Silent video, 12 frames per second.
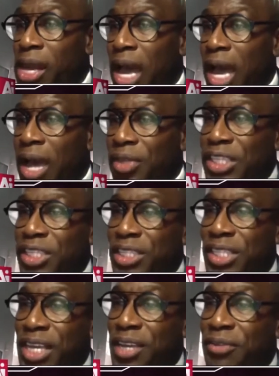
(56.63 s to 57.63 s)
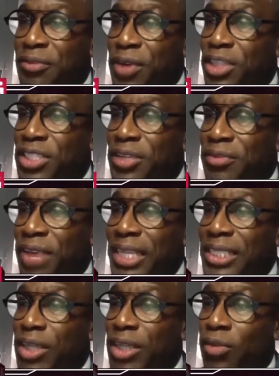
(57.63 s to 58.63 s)
This is the first
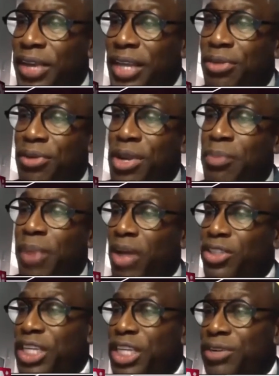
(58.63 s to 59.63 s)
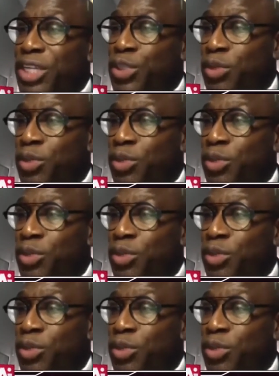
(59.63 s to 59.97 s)
event of a three-part series